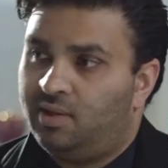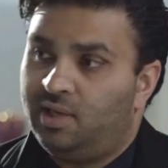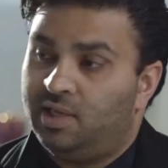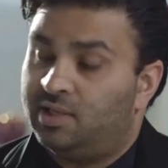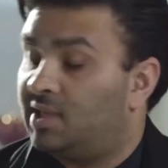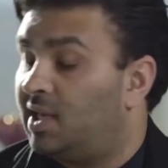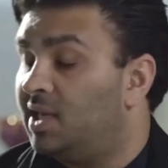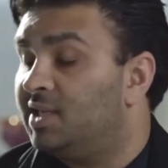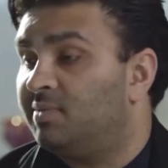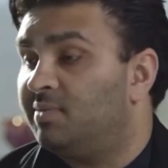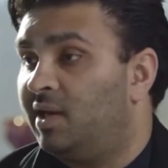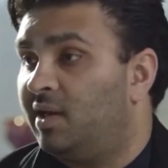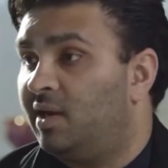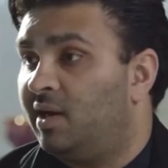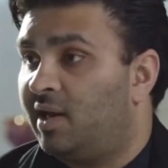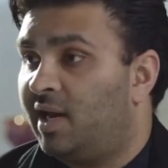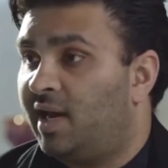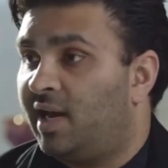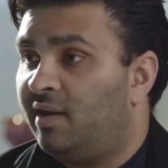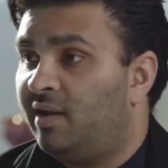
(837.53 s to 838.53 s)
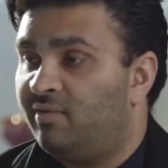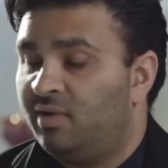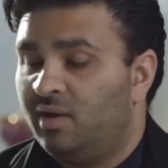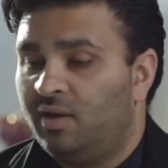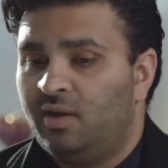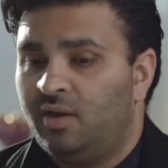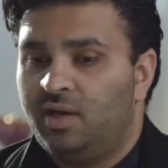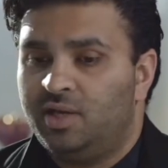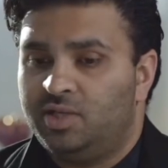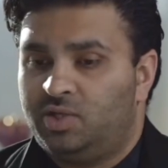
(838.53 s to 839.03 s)
these kids might not have
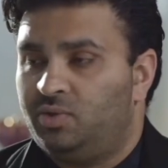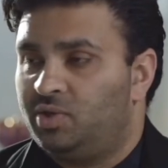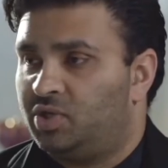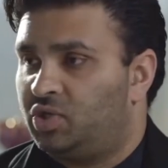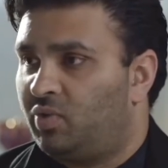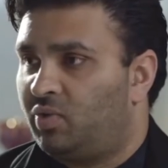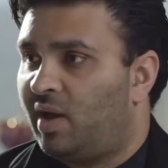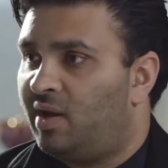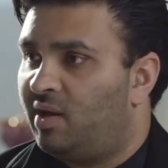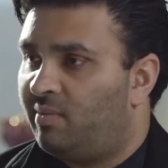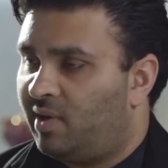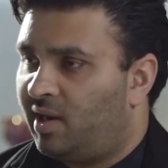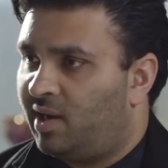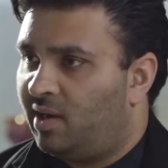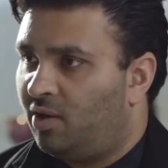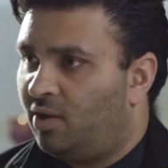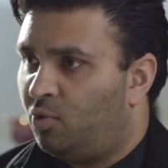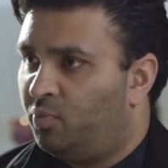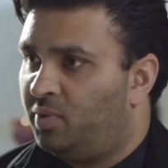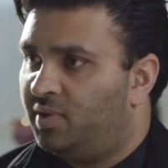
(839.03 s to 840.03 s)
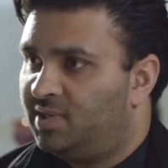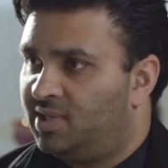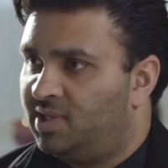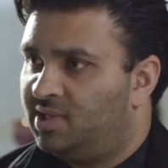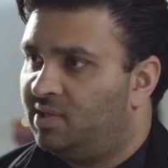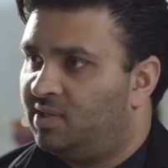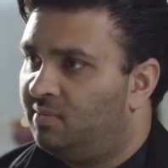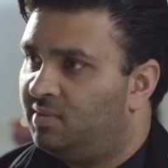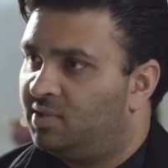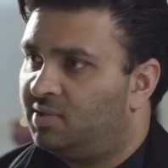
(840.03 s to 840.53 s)
is you were surrounded by open
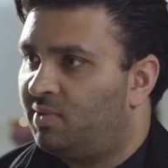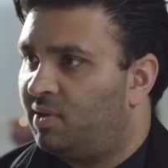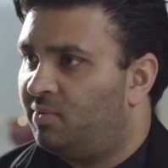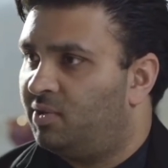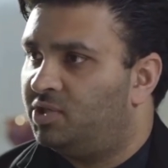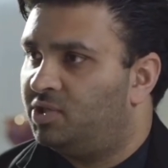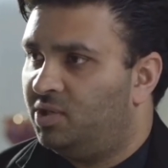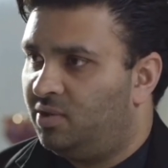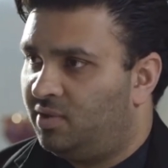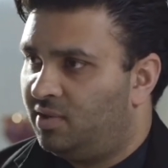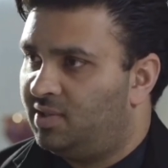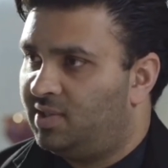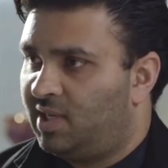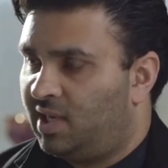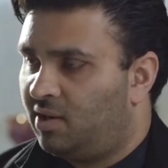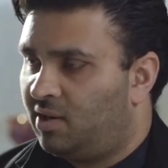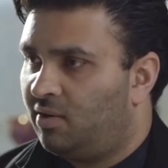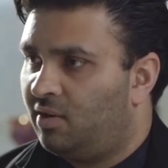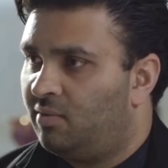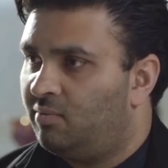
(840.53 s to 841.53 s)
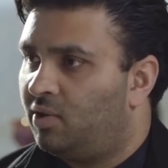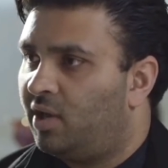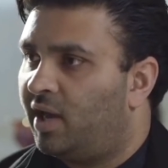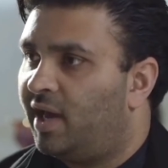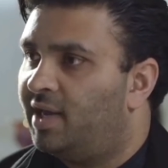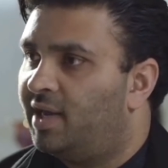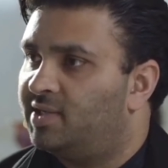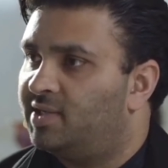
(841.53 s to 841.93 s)
systems by which you could tinker and play.